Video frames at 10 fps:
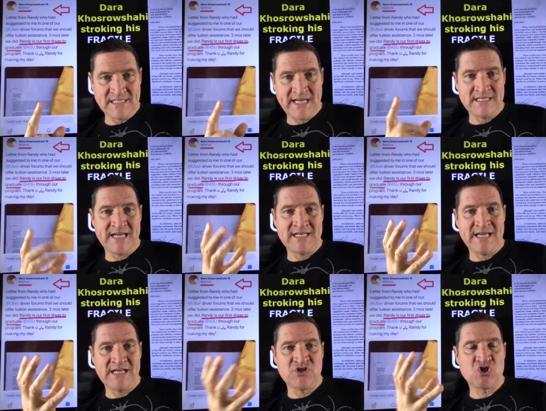And, and,
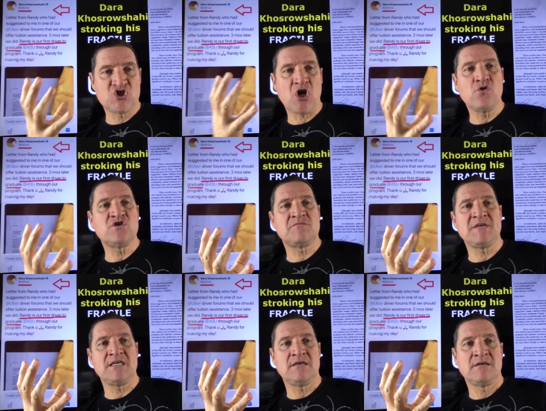and it just shows
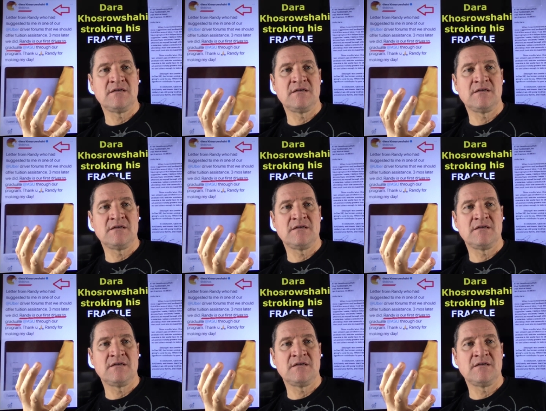me